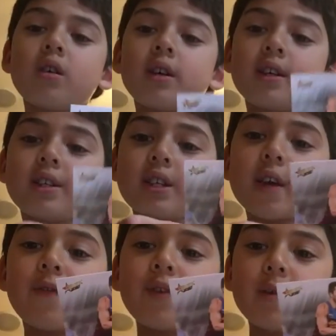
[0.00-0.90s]

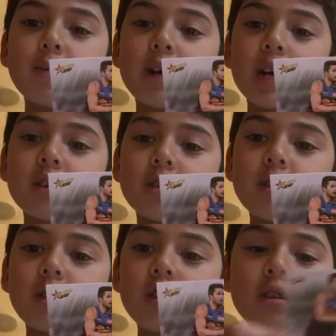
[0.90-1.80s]
Stefan
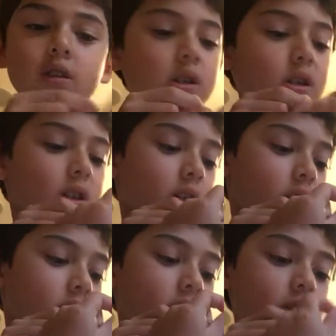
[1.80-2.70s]
Martin, I think.
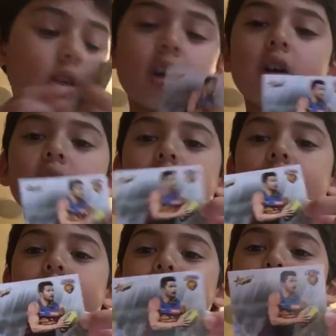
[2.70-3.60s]
Yeah,
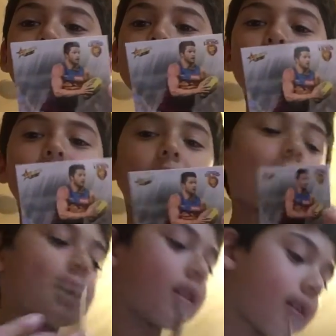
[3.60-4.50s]
from the Brisbane
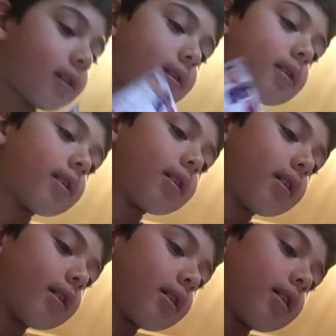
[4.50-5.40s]
Lions.
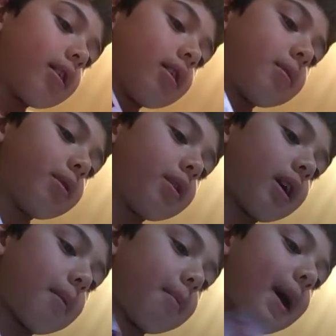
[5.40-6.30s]
Put
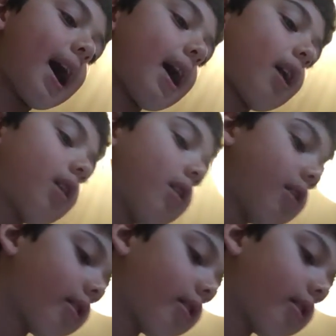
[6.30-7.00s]
that back.